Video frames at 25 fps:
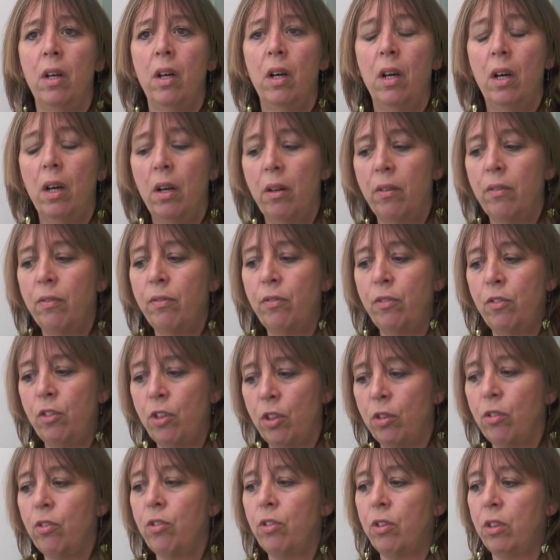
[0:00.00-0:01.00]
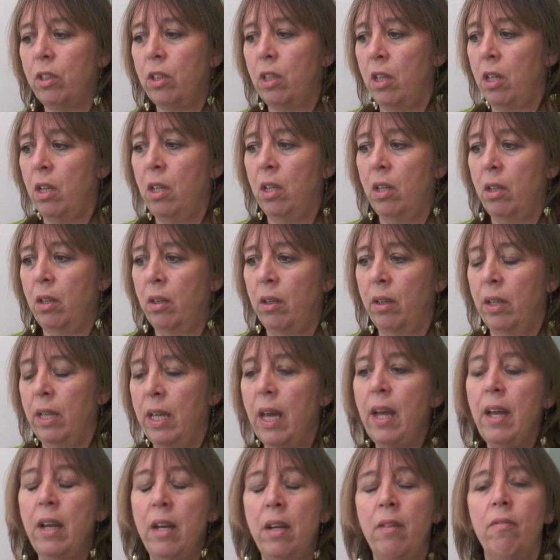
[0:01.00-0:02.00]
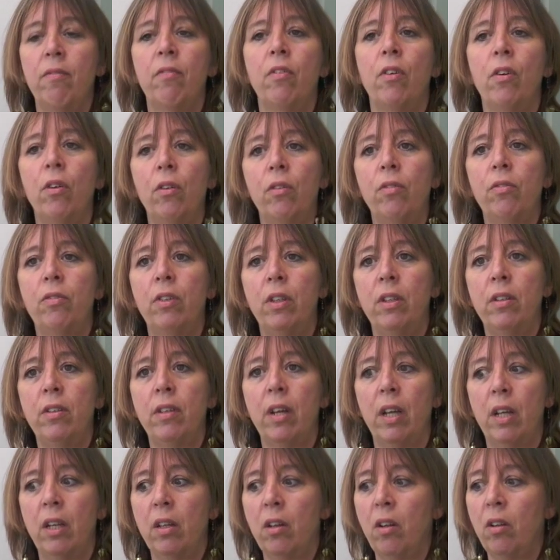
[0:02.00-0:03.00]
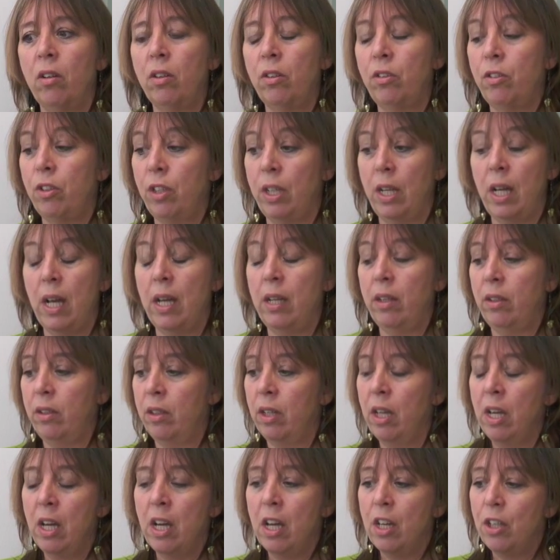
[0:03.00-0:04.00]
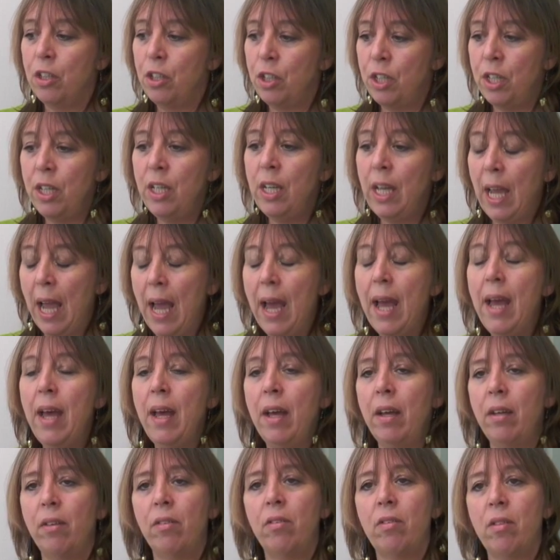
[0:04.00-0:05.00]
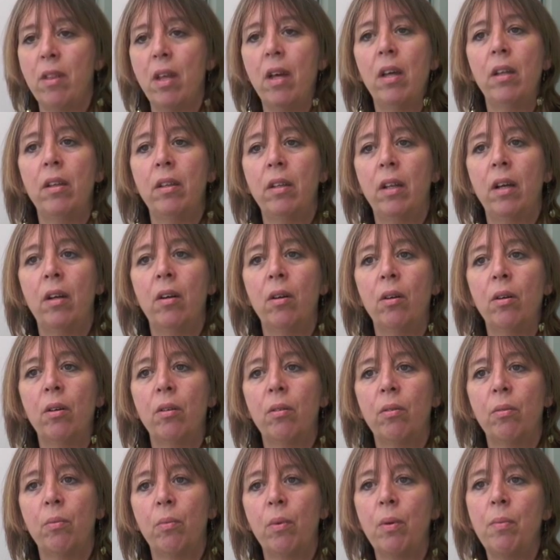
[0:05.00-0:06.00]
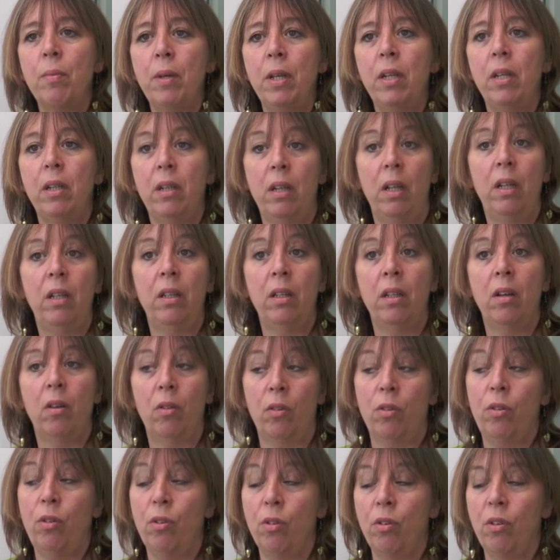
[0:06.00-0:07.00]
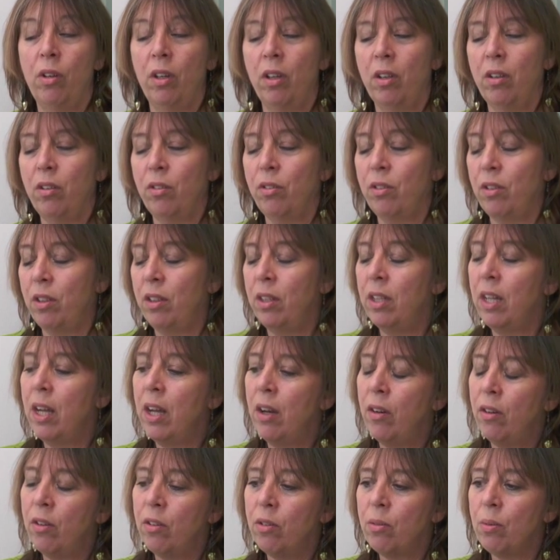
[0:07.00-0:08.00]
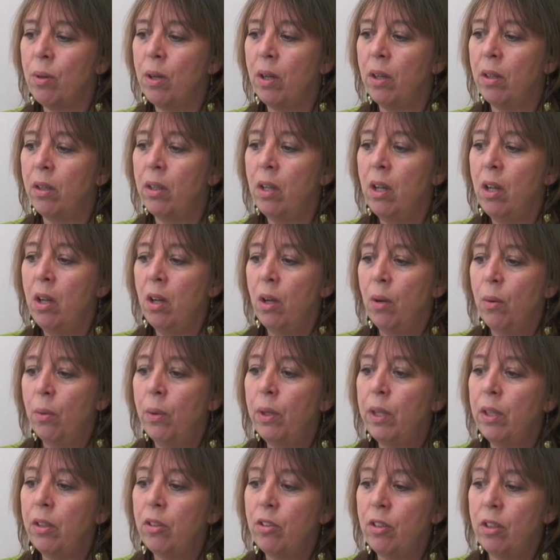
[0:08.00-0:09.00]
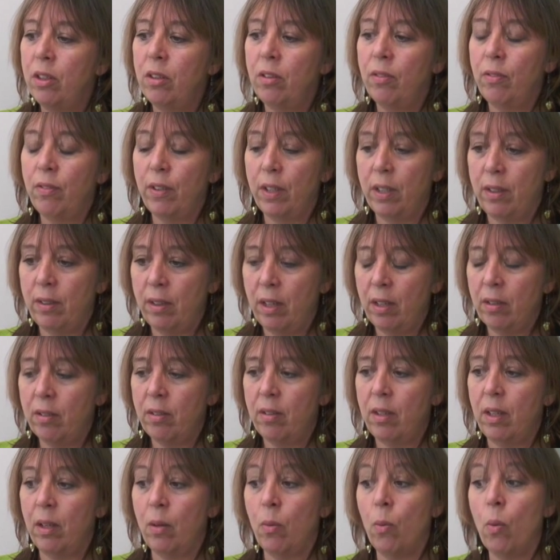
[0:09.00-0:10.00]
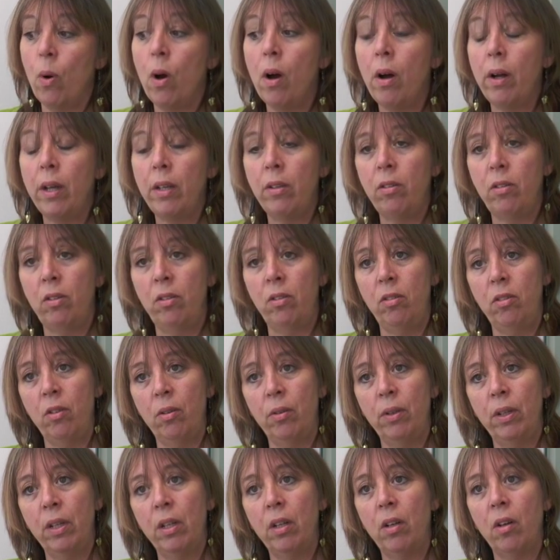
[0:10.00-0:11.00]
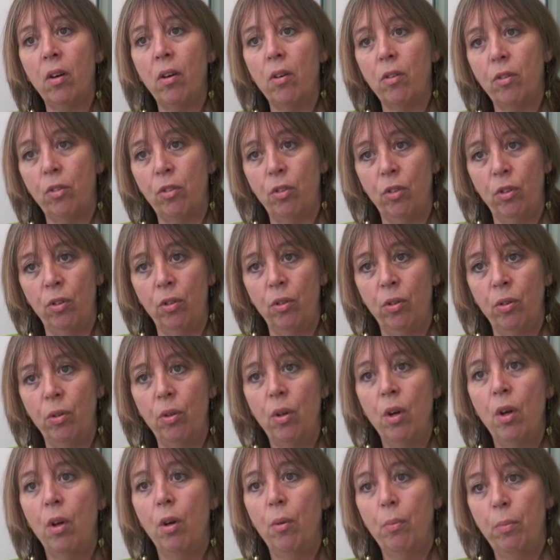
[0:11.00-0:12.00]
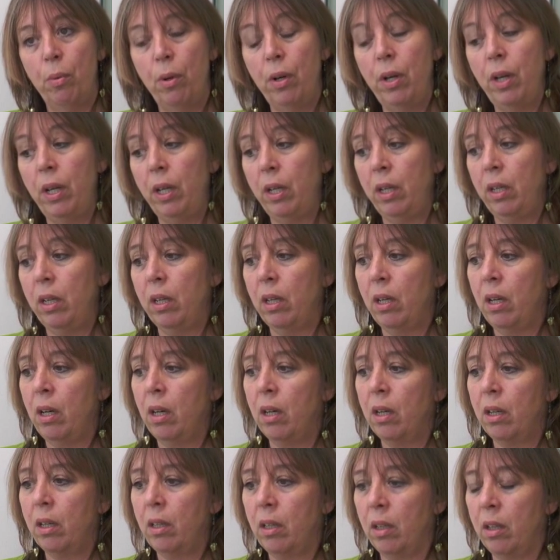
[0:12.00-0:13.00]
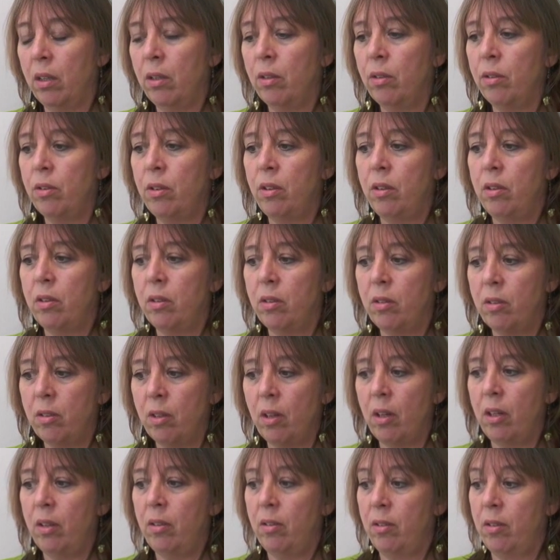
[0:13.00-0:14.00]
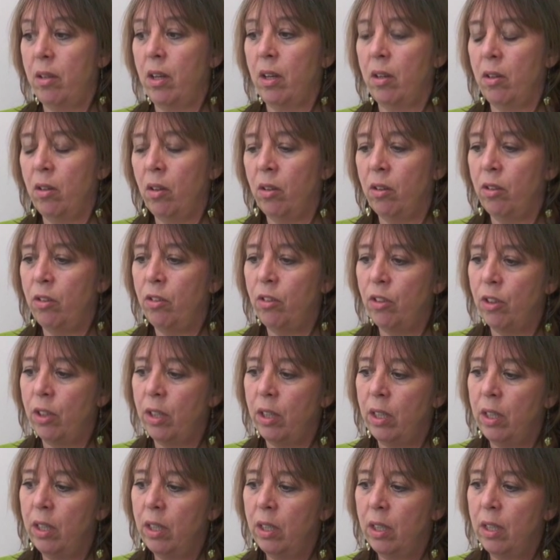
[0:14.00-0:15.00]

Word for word: of children are getting involved in technology. And she cares that there are women in or young girls in there as well which is fantastic. WISE is doing a lot to bring uh, girls into science, technology,